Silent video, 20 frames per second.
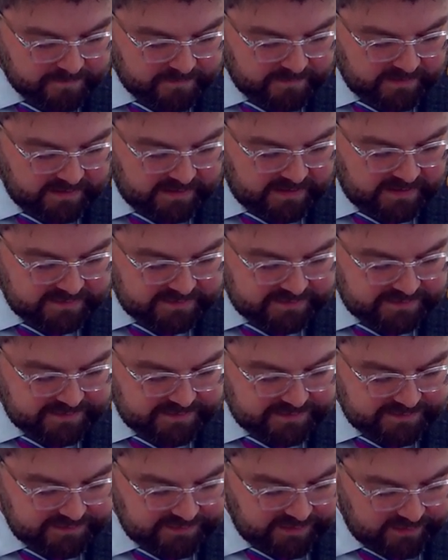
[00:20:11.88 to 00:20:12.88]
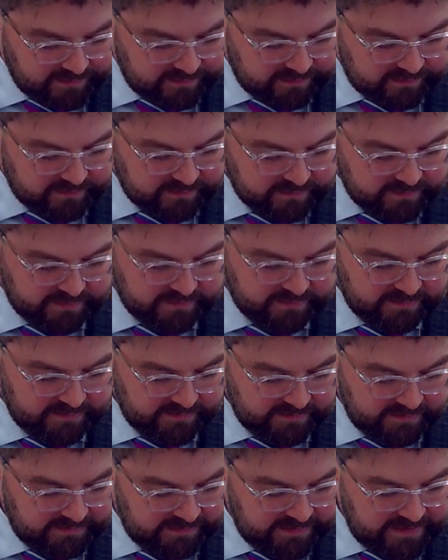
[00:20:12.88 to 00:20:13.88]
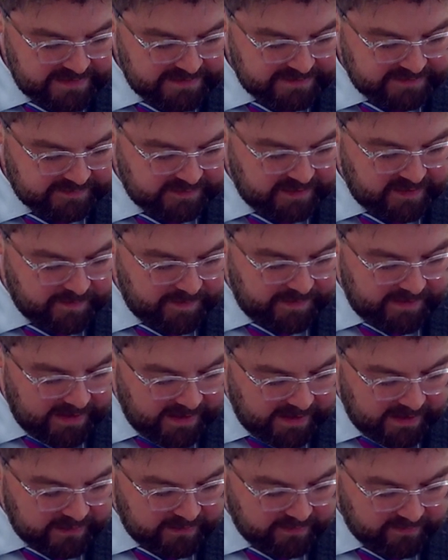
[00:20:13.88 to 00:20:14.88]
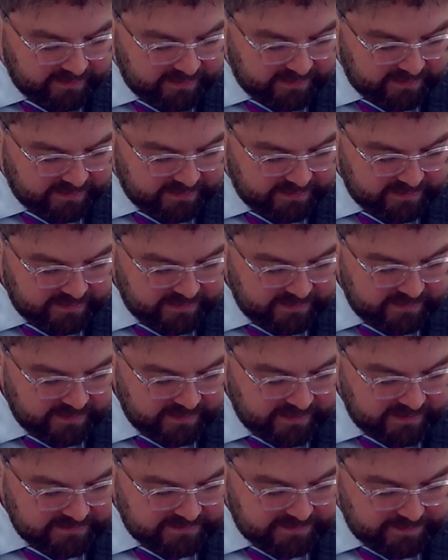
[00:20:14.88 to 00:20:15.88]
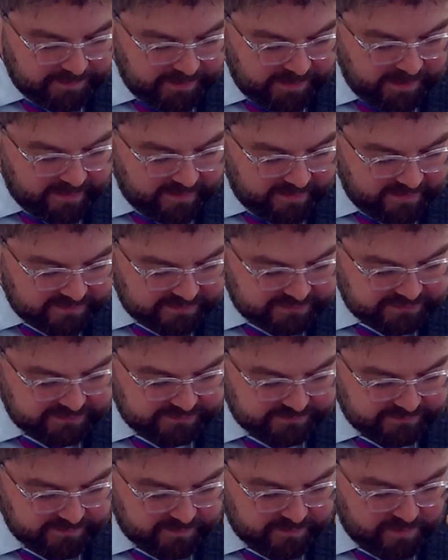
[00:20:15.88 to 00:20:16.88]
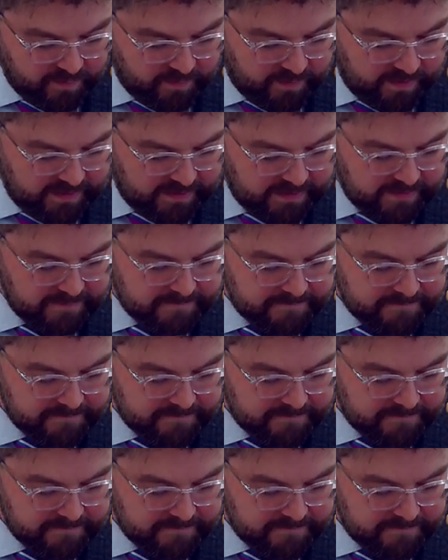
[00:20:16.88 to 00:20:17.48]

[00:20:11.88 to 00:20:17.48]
Kiss the Son, lest he be angry and ye perish from the way,